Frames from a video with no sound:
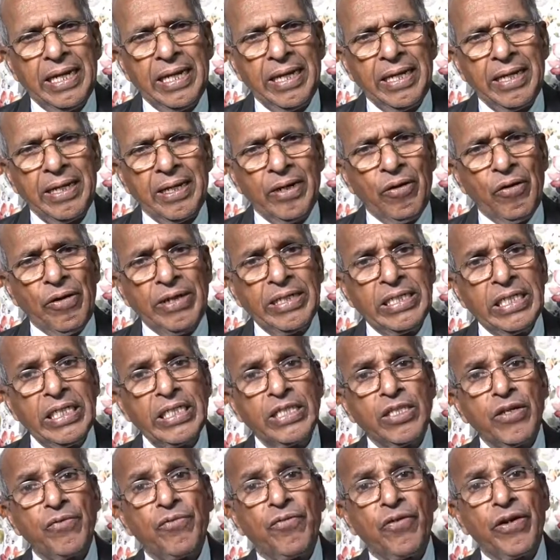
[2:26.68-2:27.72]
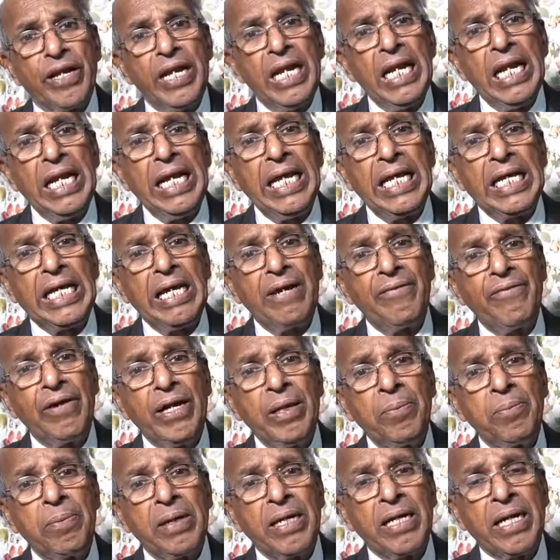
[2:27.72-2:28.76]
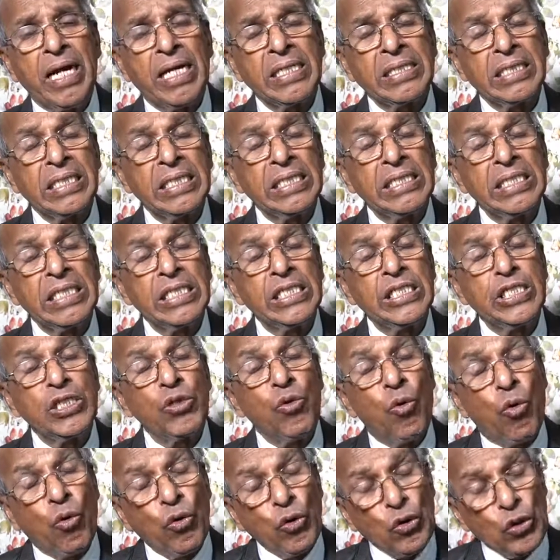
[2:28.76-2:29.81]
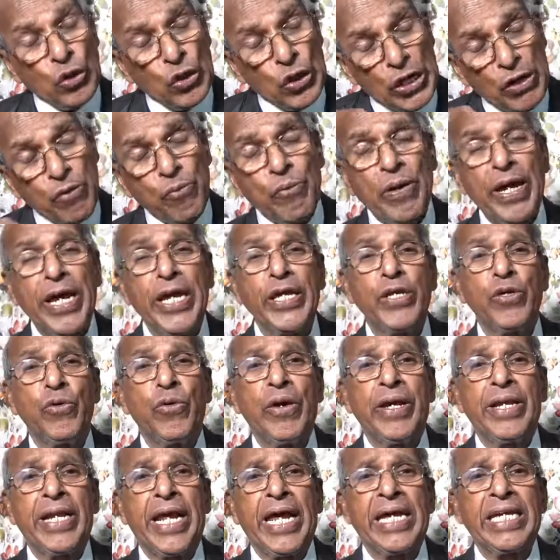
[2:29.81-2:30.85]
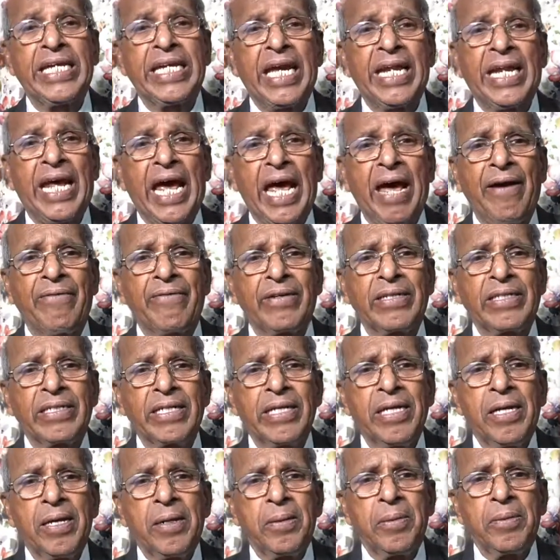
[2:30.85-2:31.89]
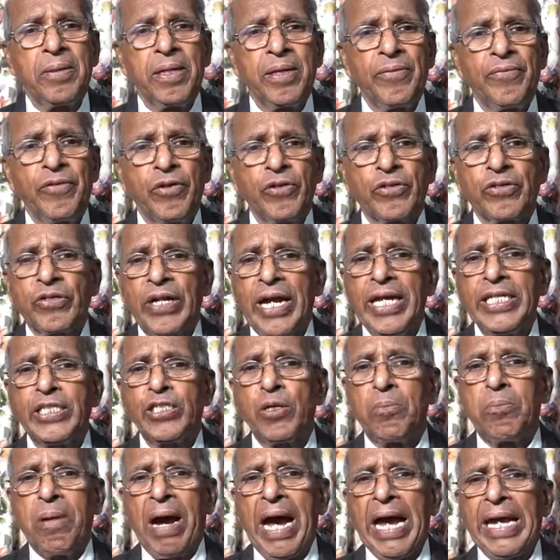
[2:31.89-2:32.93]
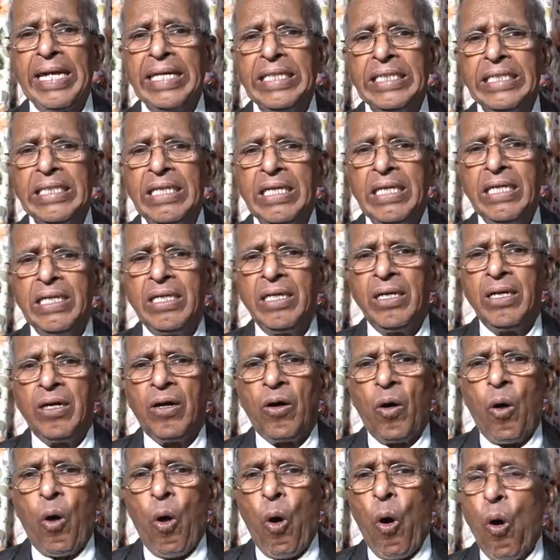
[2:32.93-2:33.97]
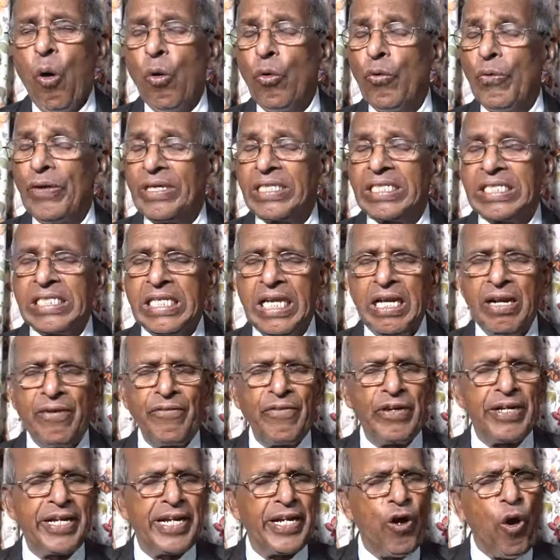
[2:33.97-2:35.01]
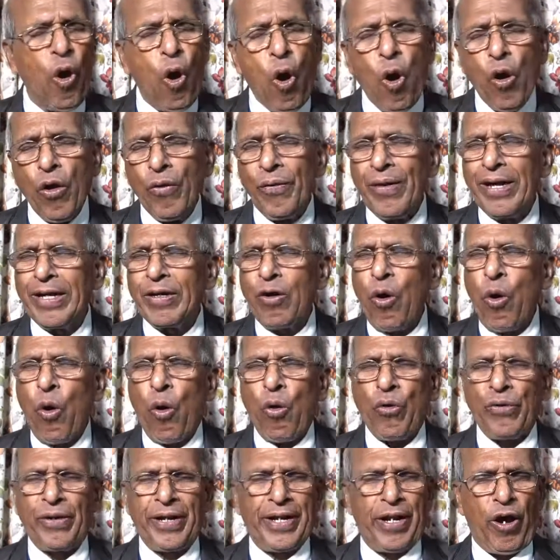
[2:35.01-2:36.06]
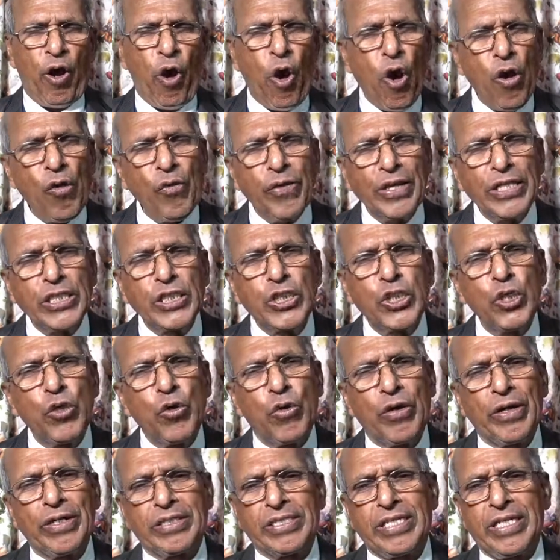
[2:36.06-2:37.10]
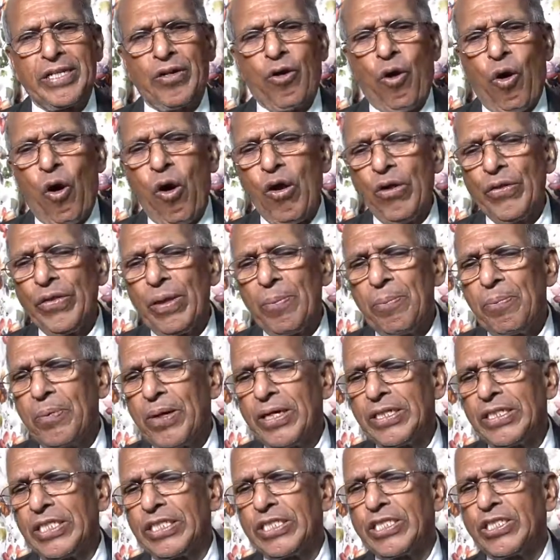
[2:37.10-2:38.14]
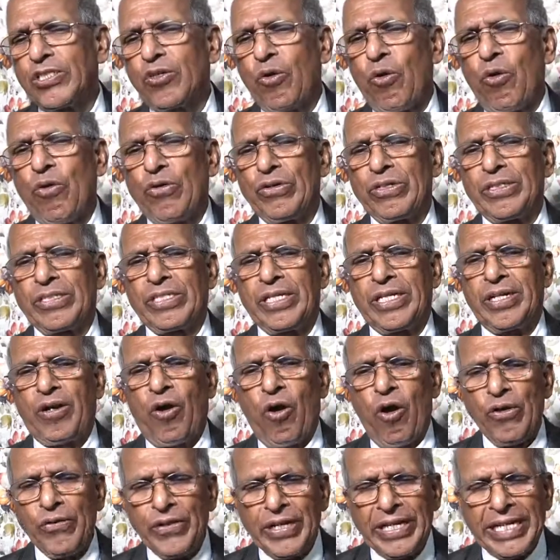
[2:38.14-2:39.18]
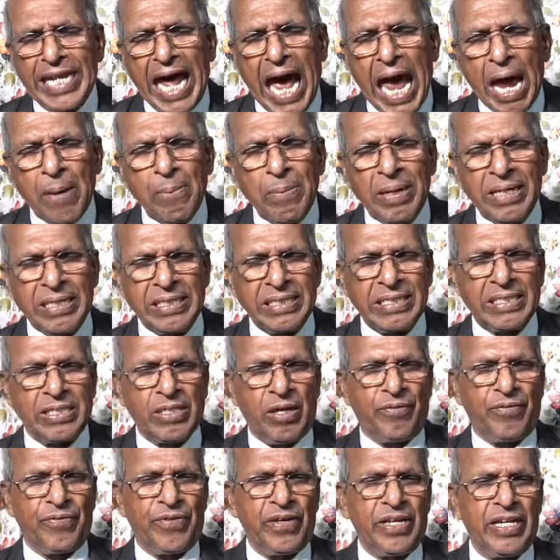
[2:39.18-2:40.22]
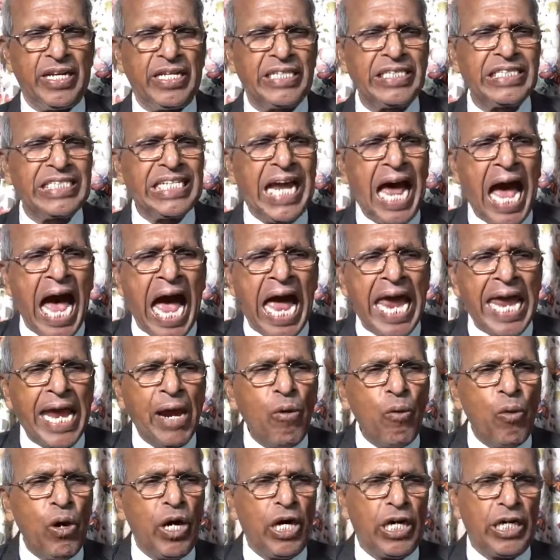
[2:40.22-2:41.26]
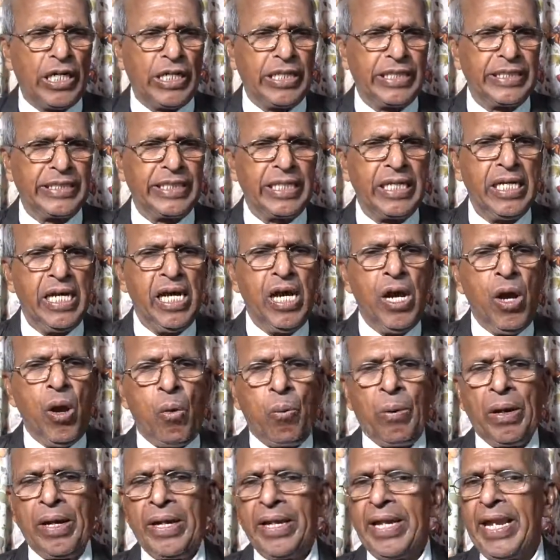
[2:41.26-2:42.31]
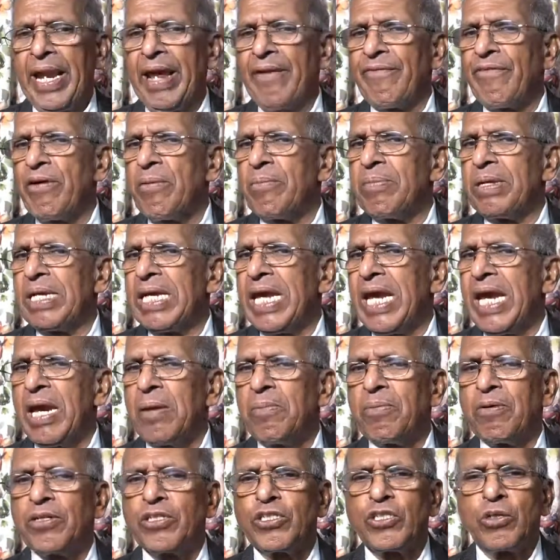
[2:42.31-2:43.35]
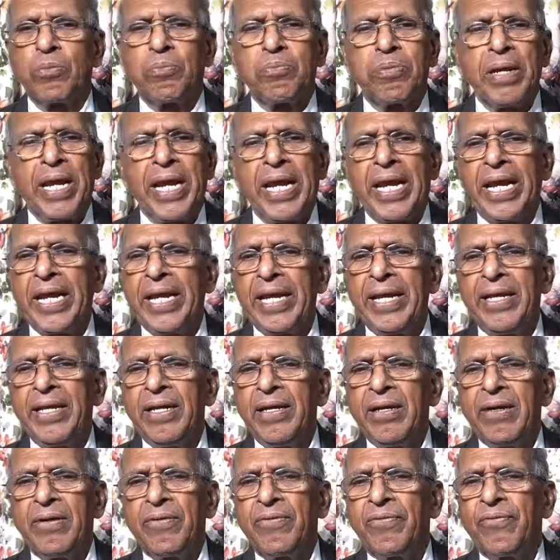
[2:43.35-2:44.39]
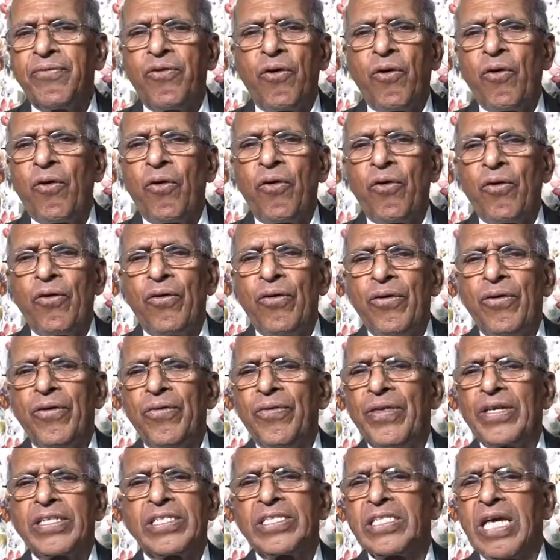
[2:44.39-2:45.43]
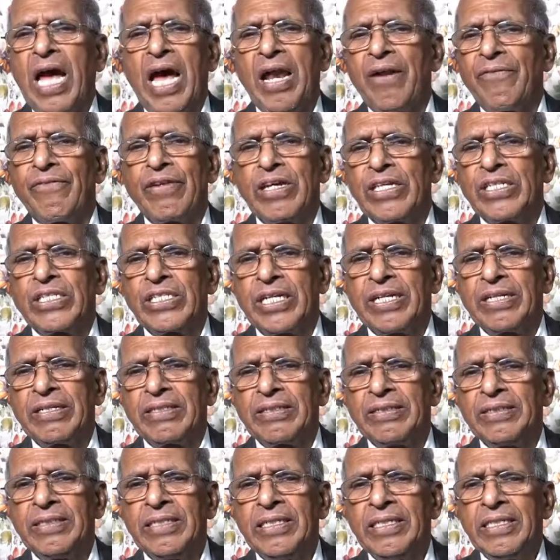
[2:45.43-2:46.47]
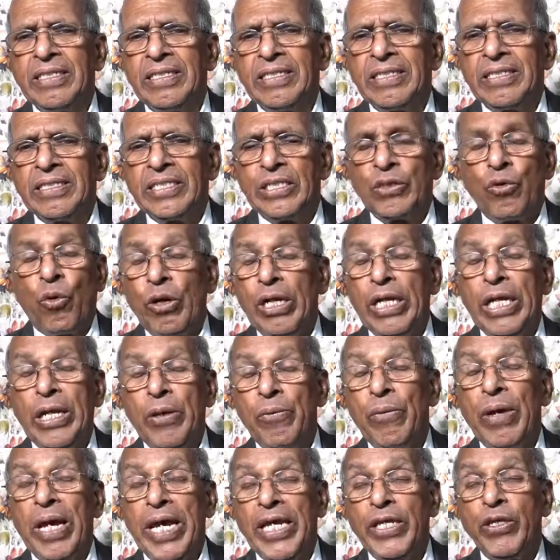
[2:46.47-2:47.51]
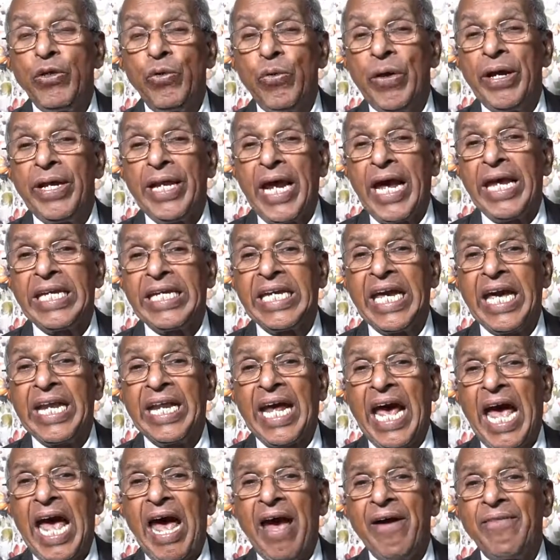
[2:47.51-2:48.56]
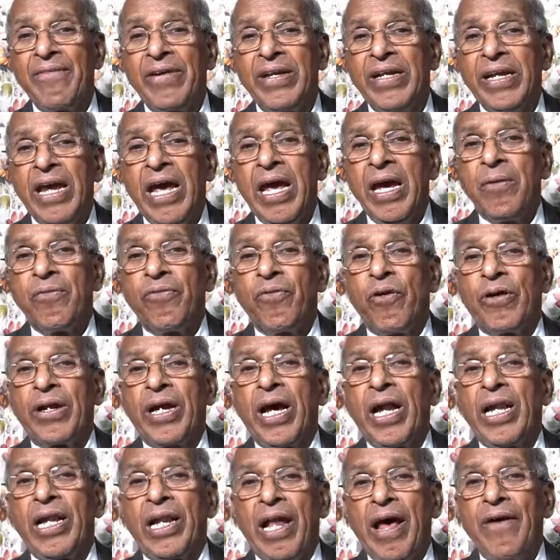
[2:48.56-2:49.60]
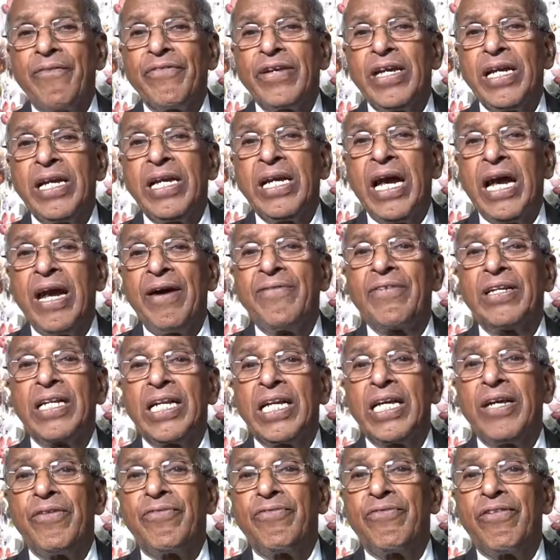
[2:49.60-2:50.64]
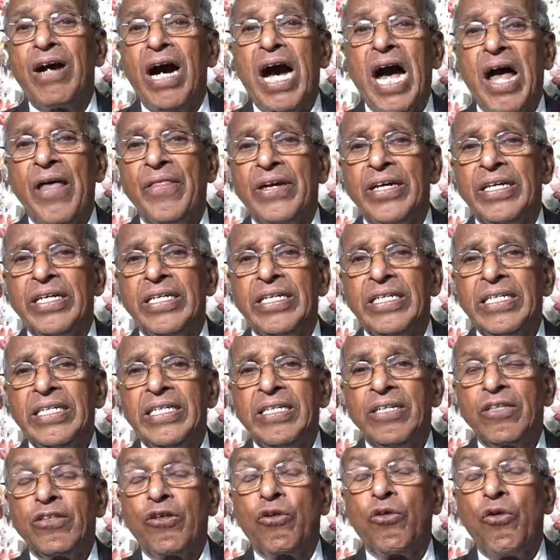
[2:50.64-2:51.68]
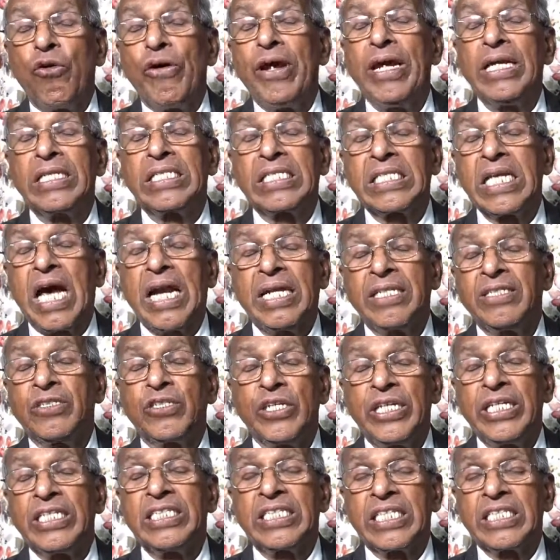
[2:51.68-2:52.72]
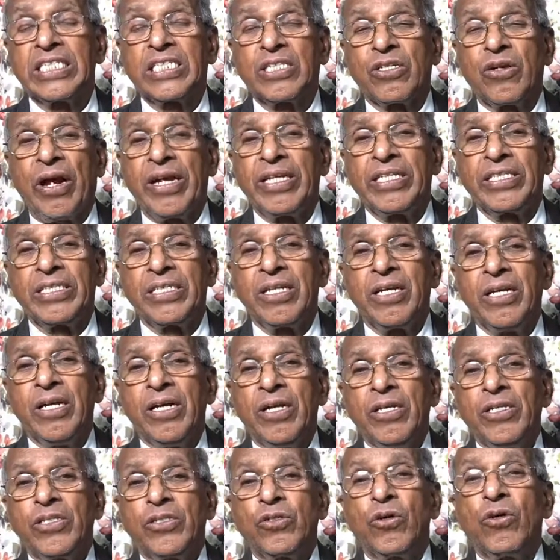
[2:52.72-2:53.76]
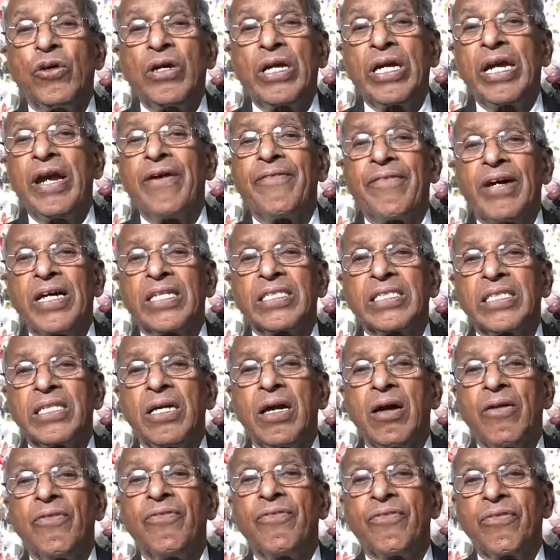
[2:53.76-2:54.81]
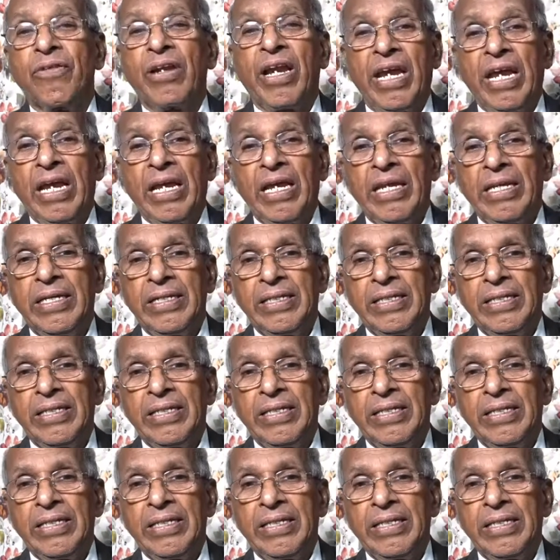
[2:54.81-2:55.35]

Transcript: You know, it is freely given because this is the only way you and I can have it. If you try to buy it, all the silver and all the gold and all the jewels and all the precious stones and all the diamonds of the entire world will never be able to pay for the salvation. The only way you and I can have it, for a loving Heavenly Father through His Son Jesus Christ to give us free.